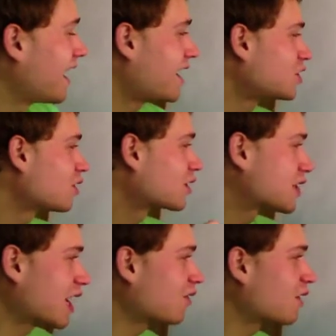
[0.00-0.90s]
As you
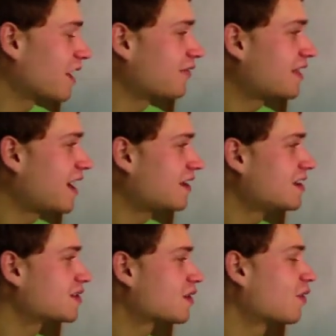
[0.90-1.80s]
accelerate, that
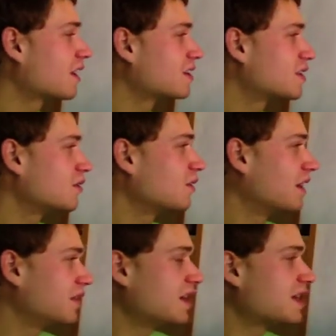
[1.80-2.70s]
is going to,
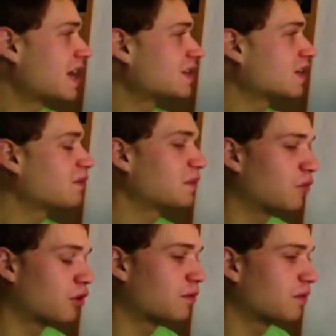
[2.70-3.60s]
this has a little bit
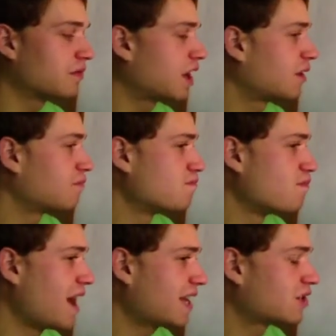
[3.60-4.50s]
more
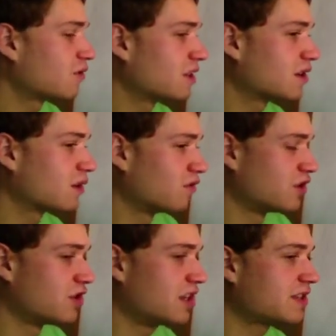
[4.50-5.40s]
mass to it. It's going to
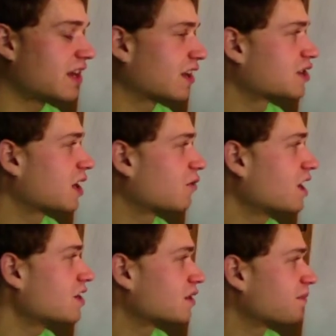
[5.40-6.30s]
resist that
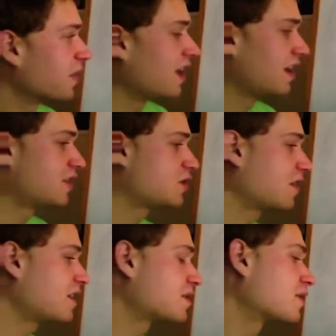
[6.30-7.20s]
acceleration. And so
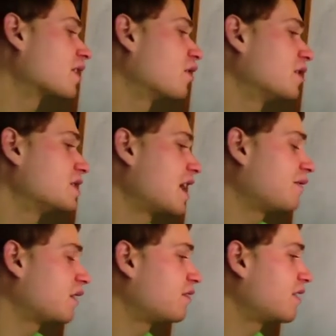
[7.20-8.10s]
that's going to have
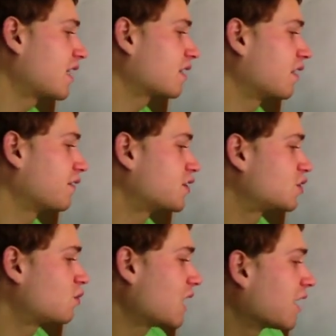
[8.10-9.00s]
the effect of
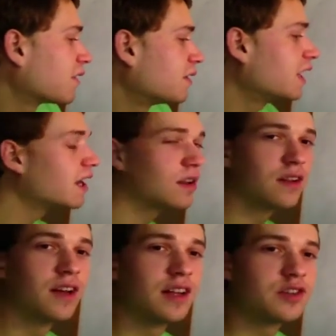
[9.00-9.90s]
swinging the
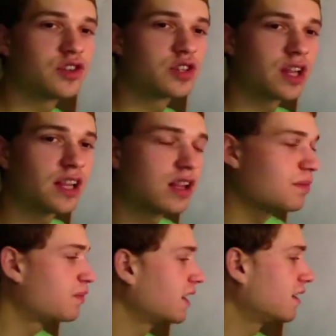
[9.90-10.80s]
needle just a little
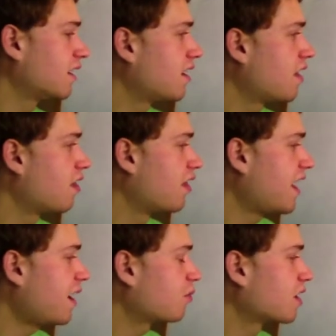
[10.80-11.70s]
bit
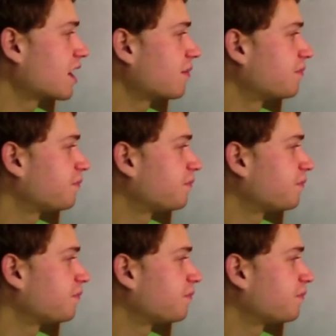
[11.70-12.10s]
that way.